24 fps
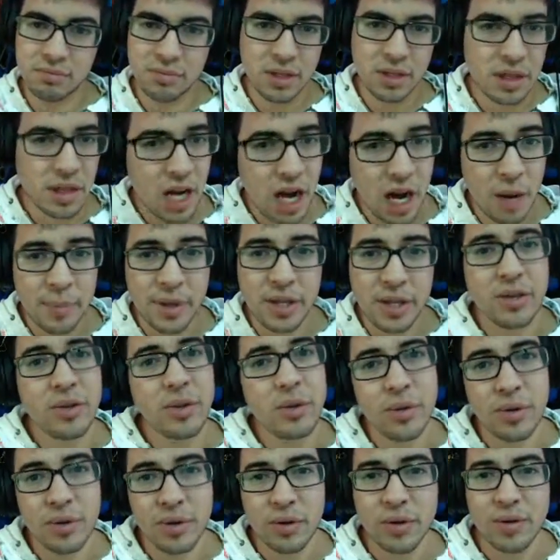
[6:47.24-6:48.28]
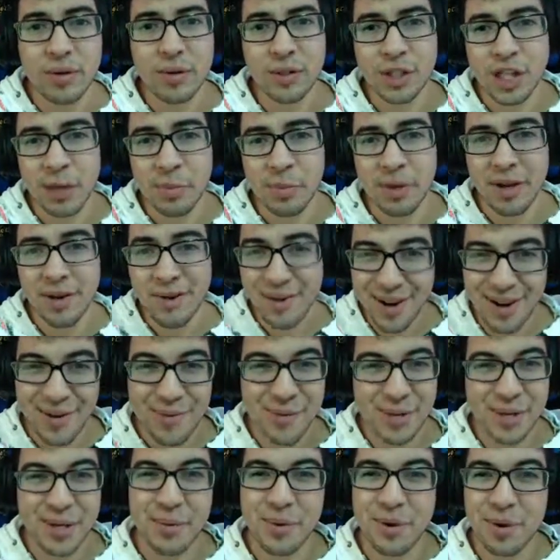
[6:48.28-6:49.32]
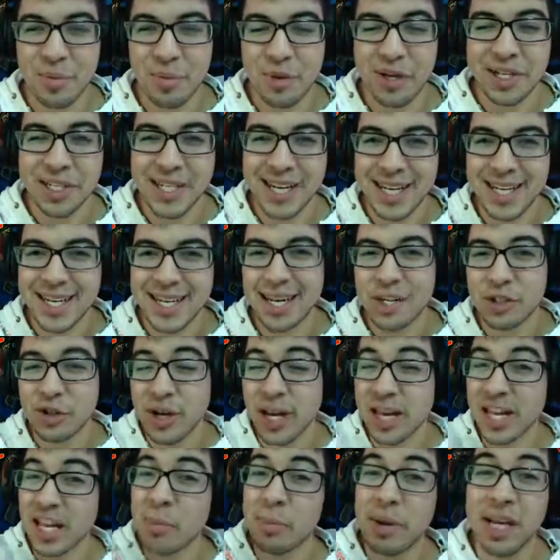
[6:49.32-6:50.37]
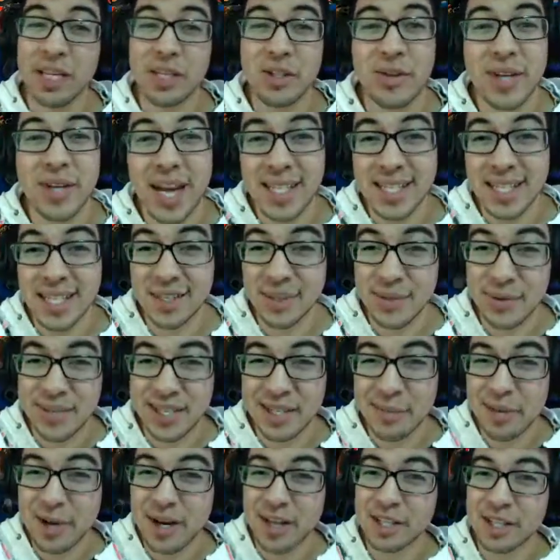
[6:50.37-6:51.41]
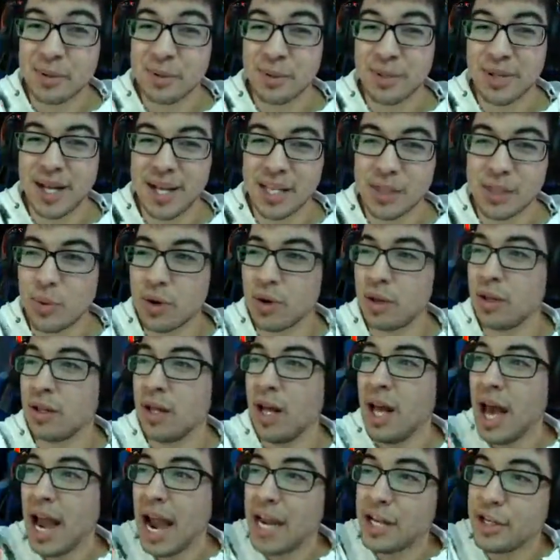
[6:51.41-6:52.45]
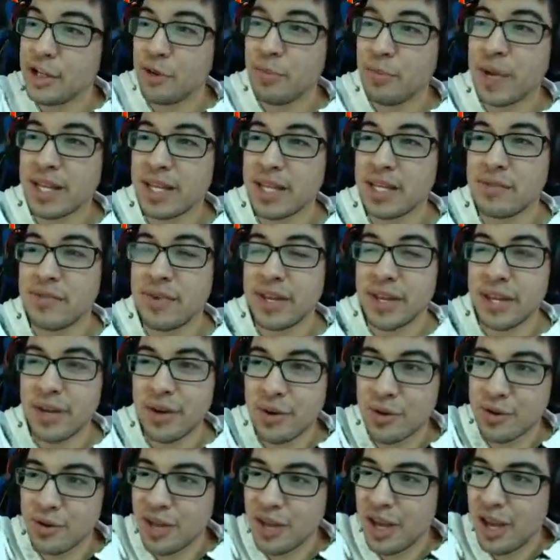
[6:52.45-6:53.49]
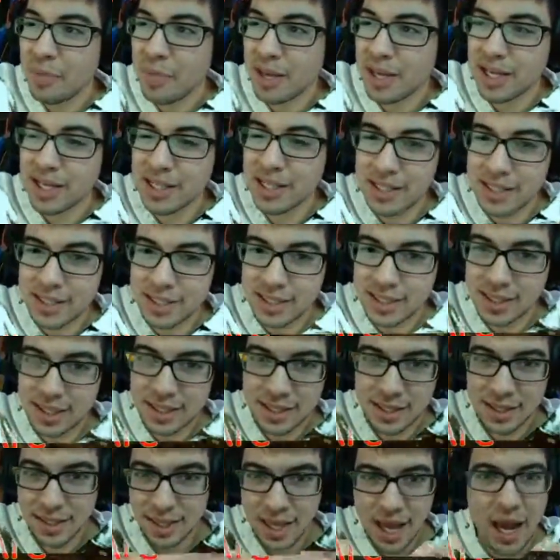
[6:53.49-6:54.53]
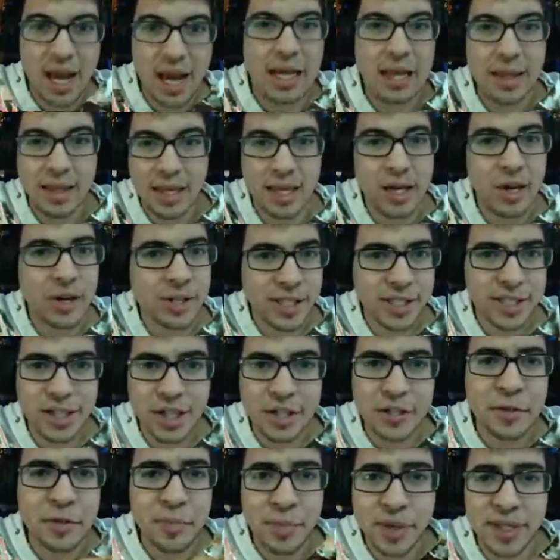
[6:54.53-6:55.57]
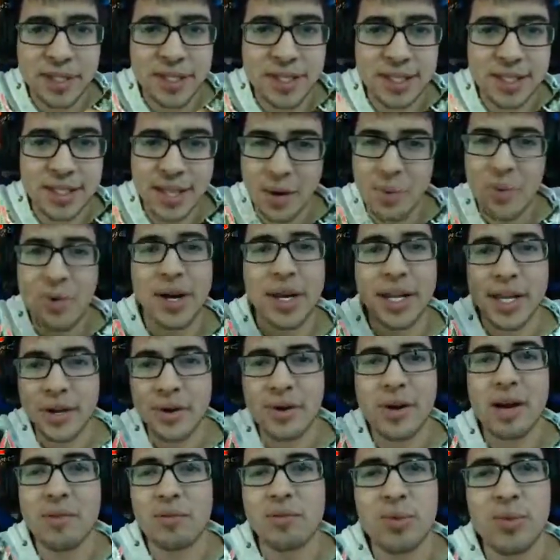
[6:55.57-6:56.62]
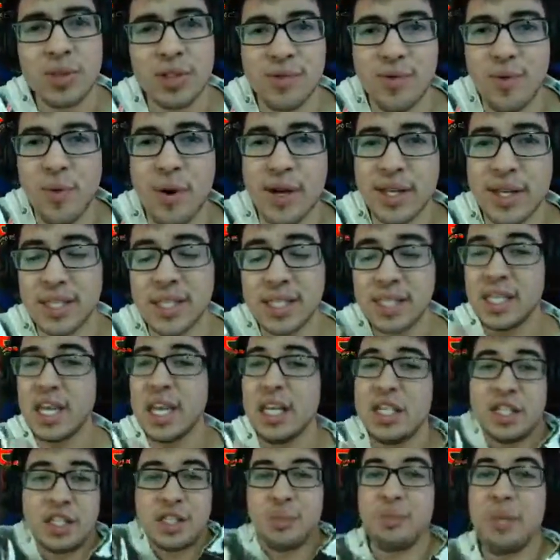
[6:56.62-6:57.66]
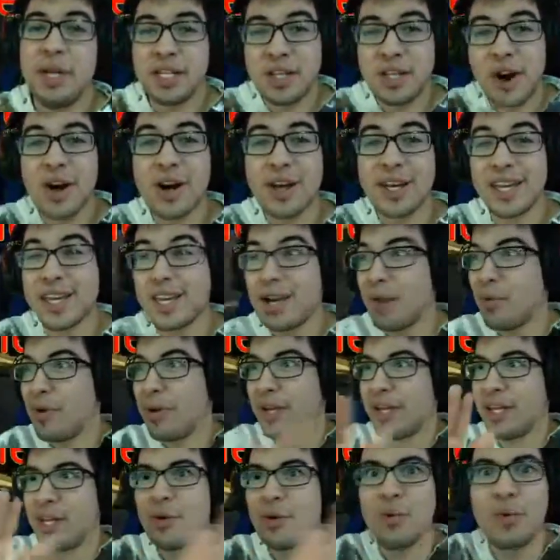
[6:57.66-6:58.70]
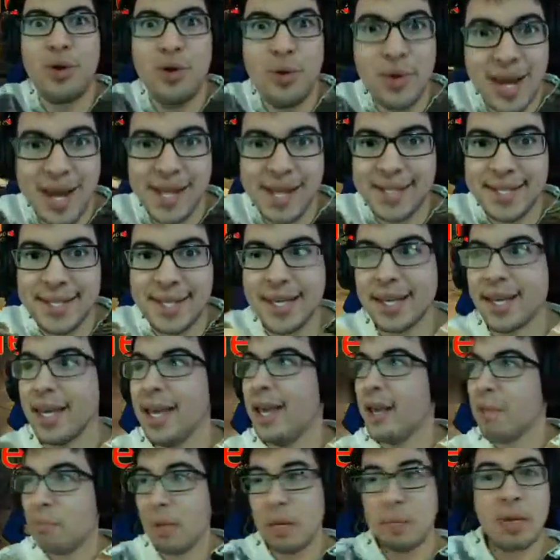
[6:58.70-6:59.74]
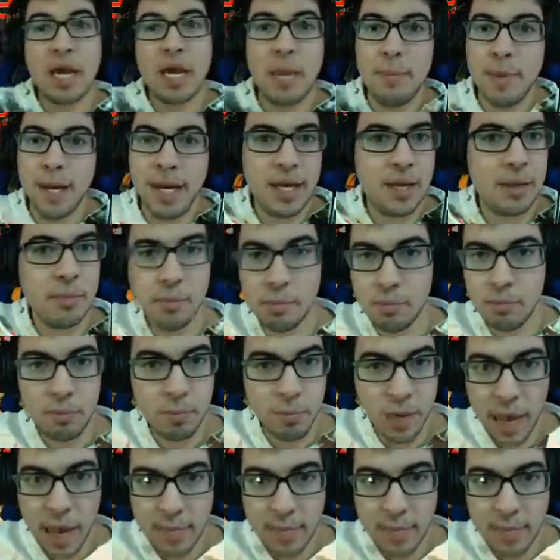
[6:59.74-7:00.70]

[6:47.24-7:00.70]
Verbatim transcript: comment or, or, check me out. I really will appreciate it. I'll try to get back to you guys as soon as possible as well. I do make these videos because I, they are discussion pieces. I want to hear everyone's voice. It's not just me talking. I want to hear what you guys think. Maybe I made bad